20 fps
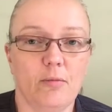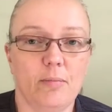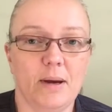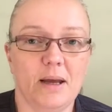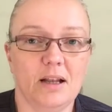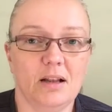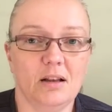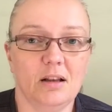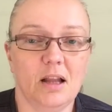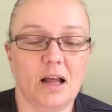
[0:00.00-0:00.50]
the
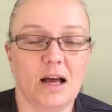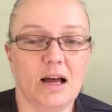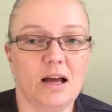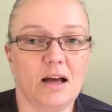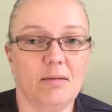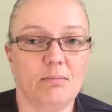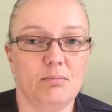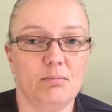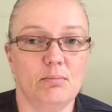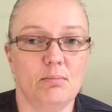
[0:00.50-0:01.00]
pedal
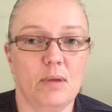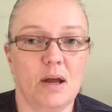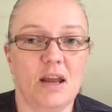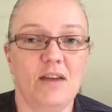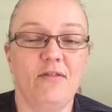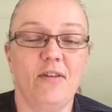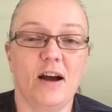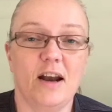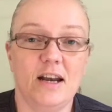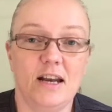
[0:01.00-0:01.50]

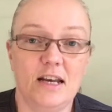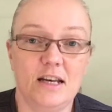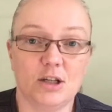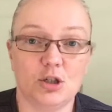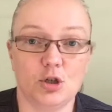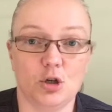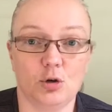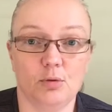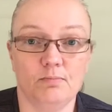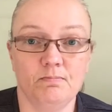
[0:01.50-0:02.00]
if I
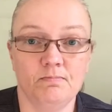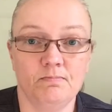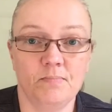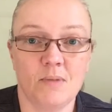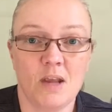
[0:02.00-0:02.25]
needed to.